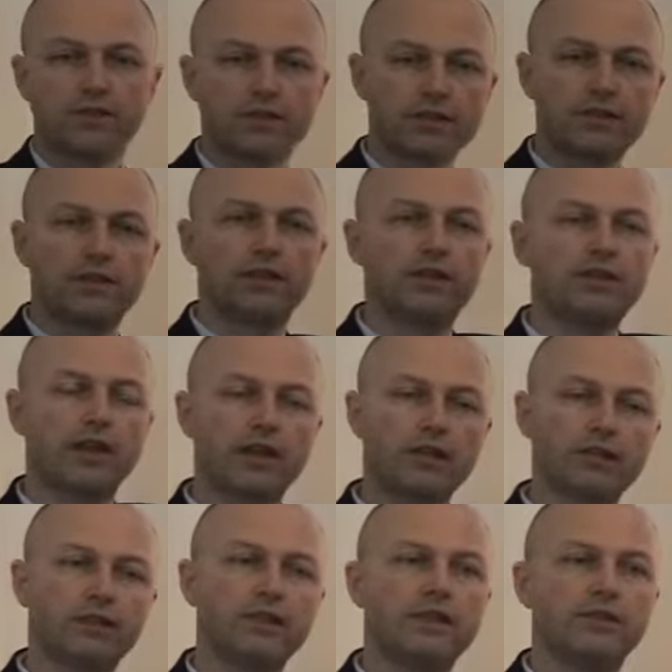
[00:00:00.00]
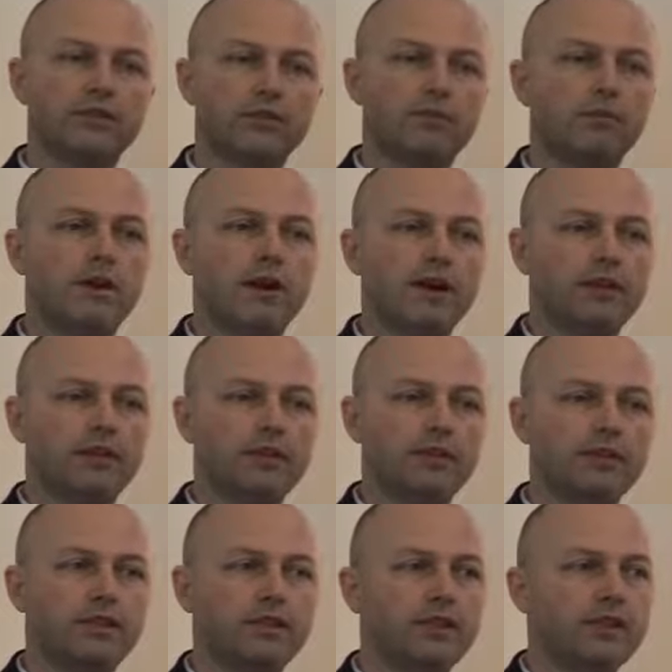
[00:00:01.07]
So this is an entirely different
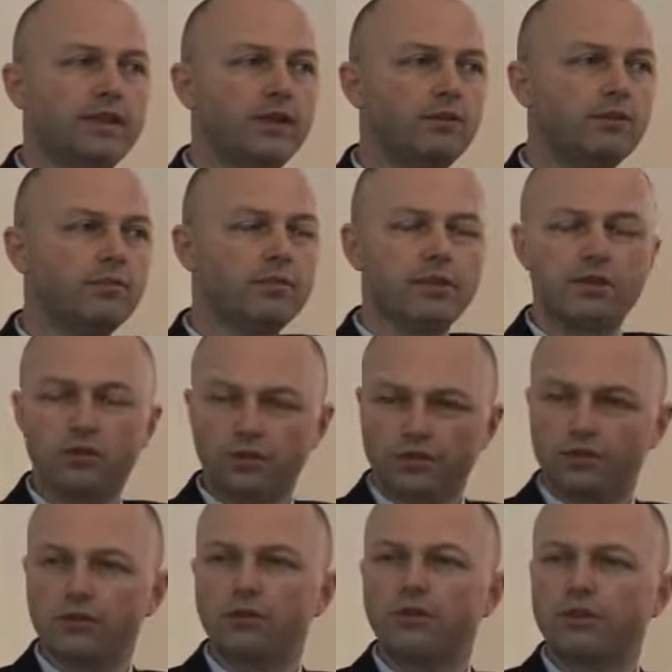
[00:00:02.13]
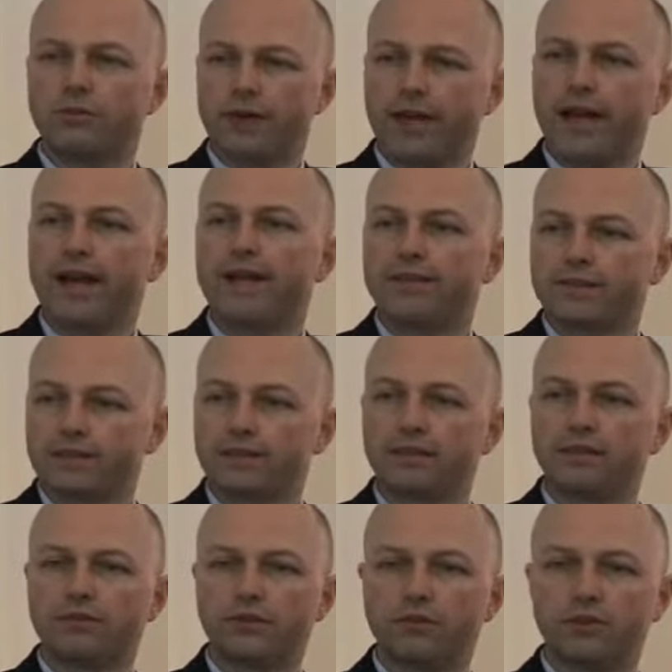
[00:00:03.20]
model than we've been used to in the past
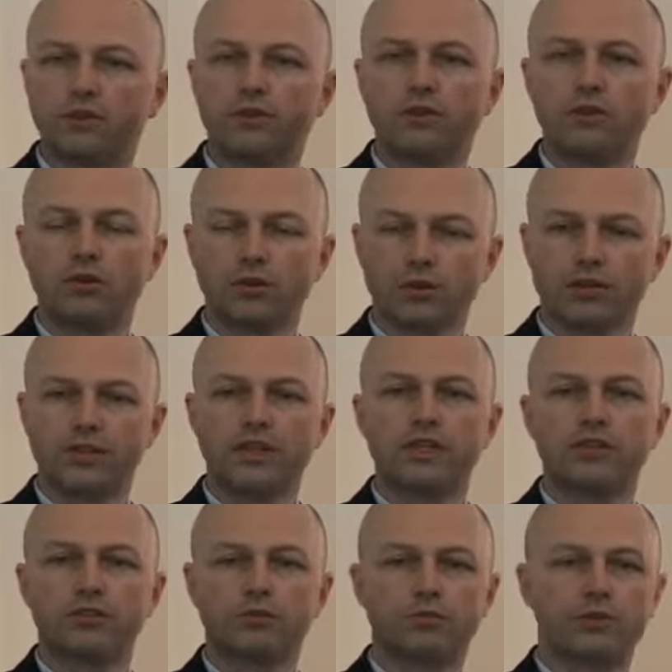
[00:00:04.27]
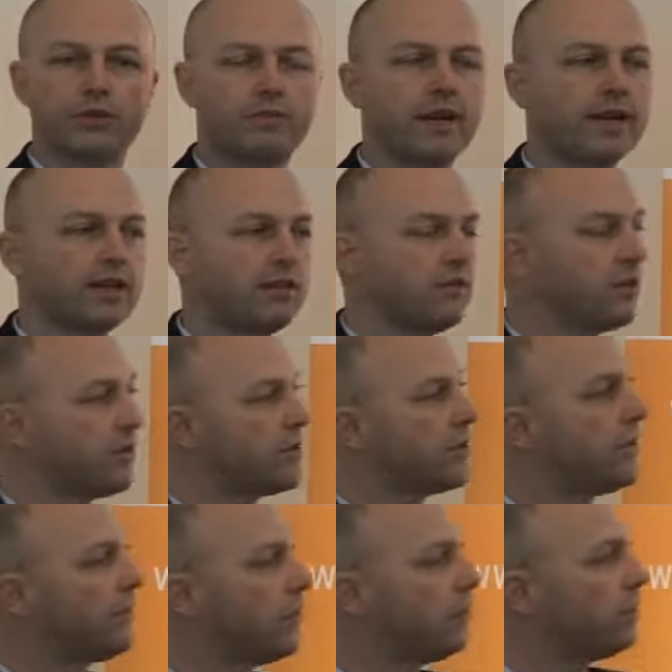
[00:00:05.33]
from the learning organizational perspective. And there's
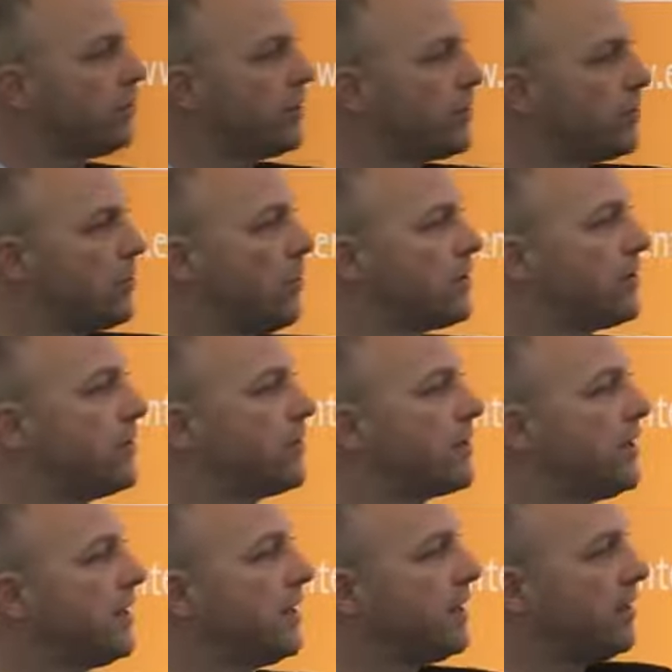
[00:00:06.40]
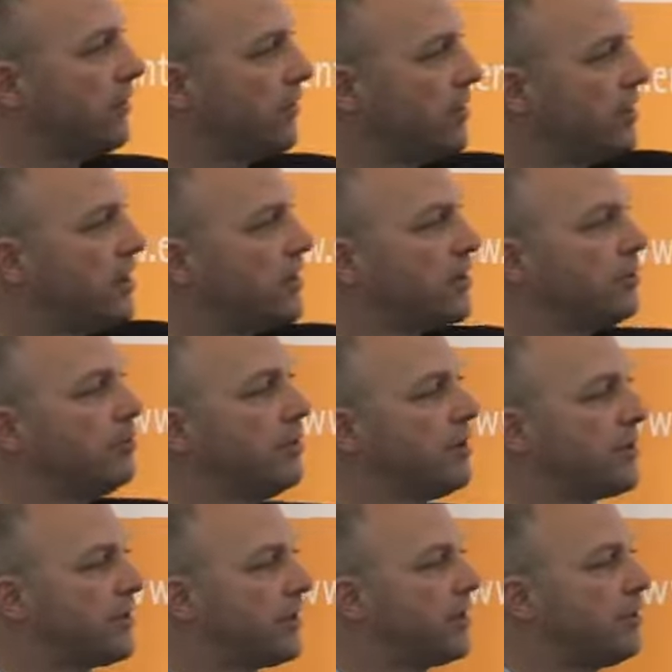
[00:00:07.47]
different resources, different
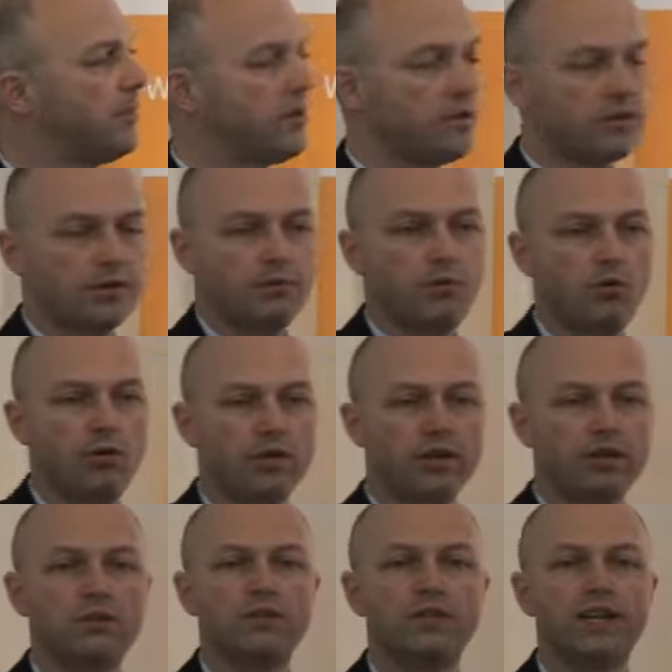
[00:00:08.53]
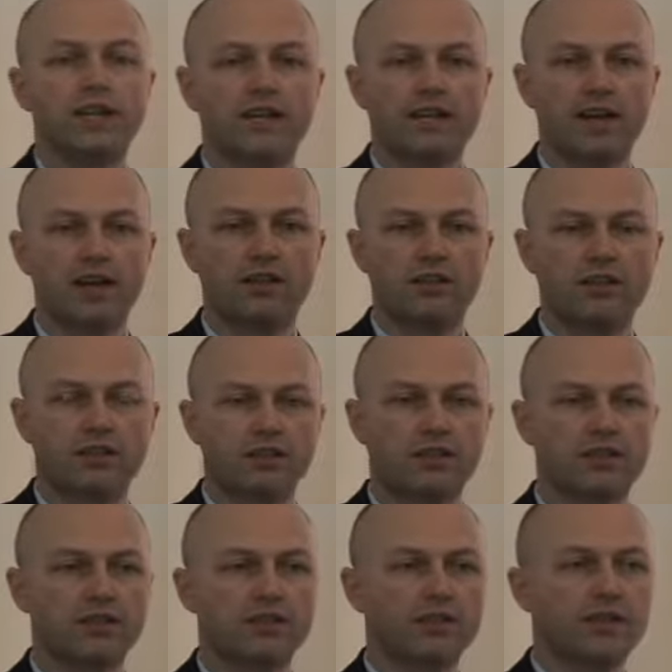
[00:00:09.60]
disciplines that come in to support it, new
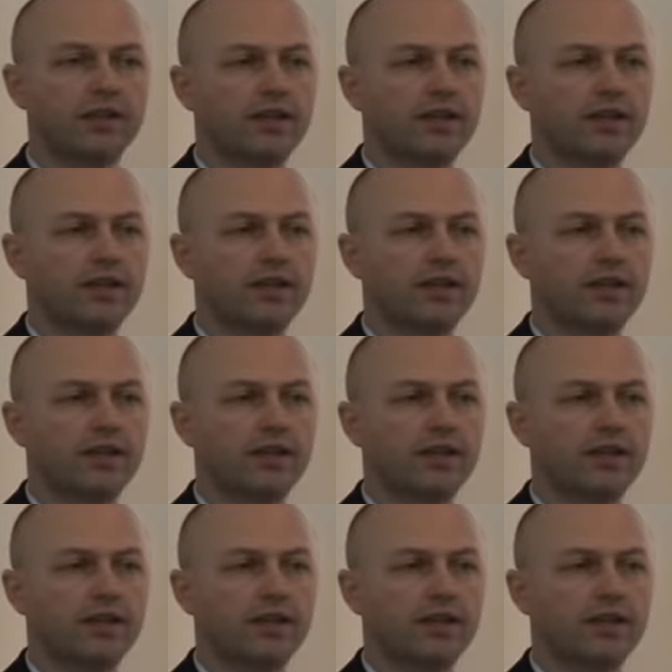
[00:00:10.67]
technologies.